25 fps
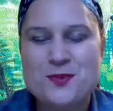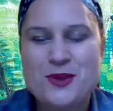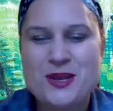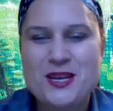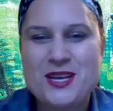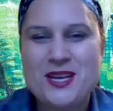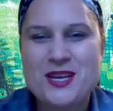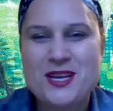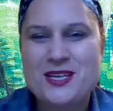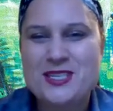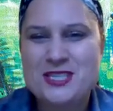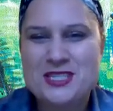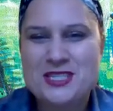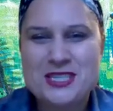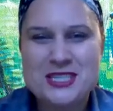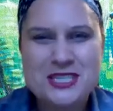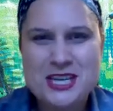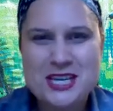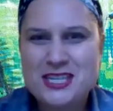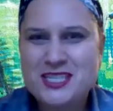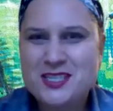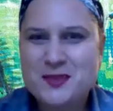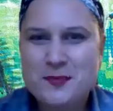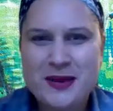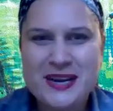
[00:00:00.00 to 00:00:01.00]
we
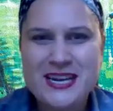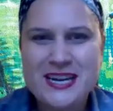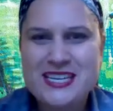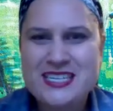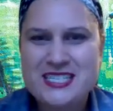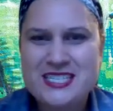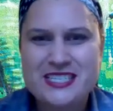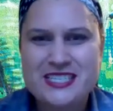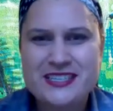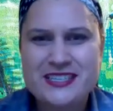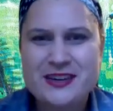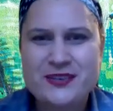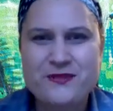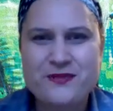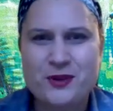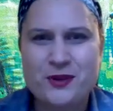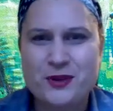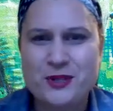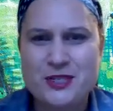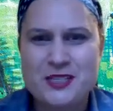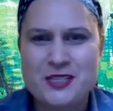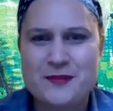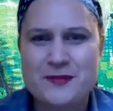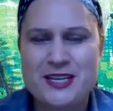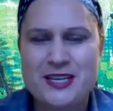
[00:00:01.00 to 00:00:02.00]
discussed bikes in
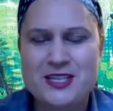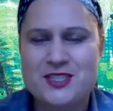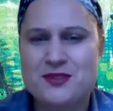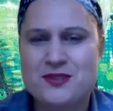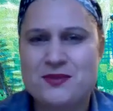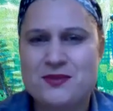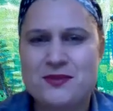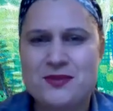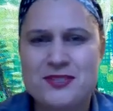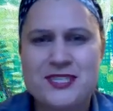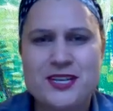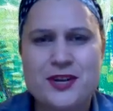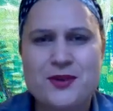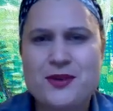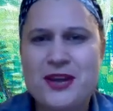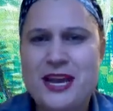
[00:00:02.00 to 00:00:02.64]
first semester, where we said,